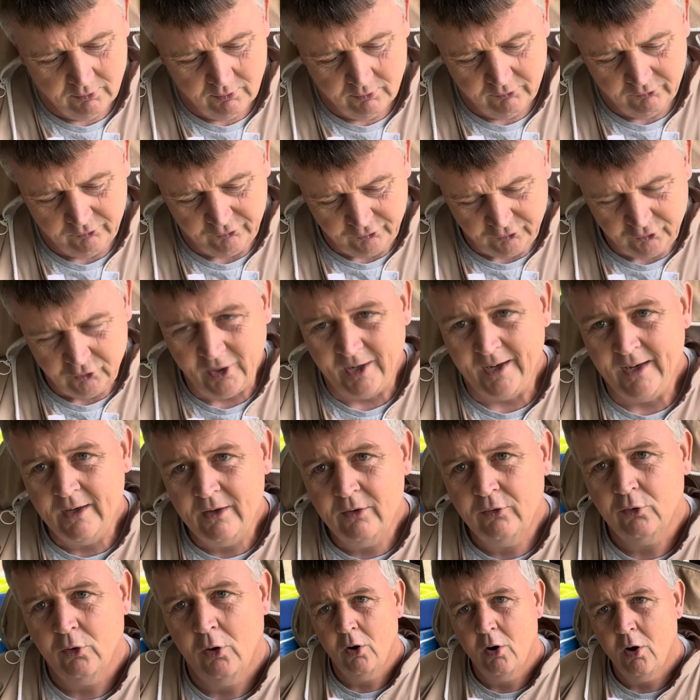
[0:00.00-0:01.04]

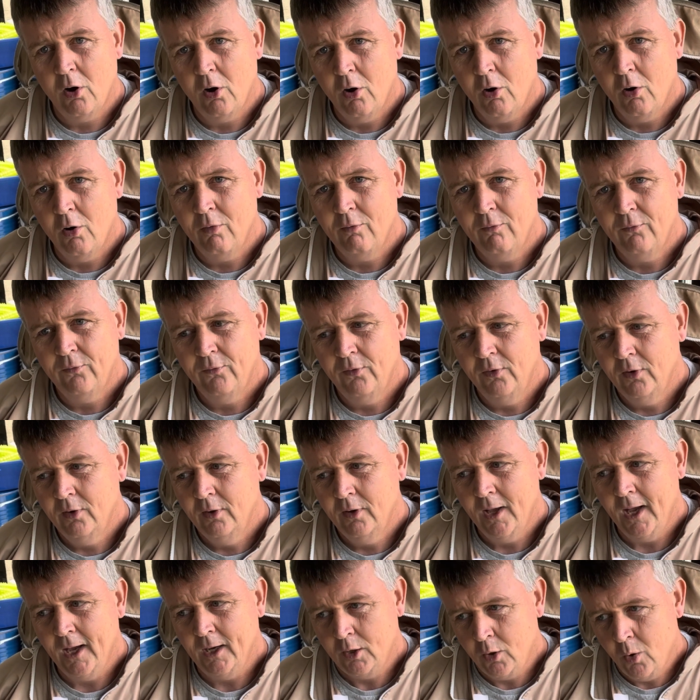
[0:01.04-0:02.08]
state of
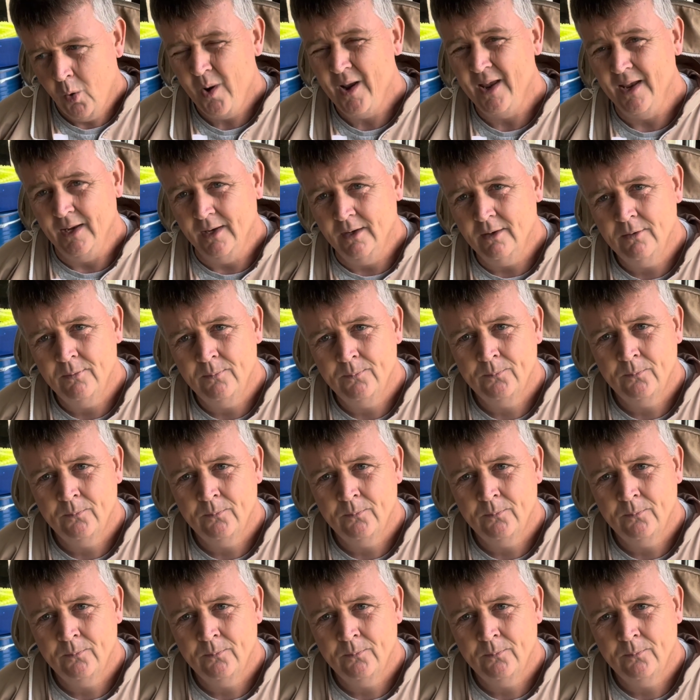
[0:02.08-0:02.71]
a queen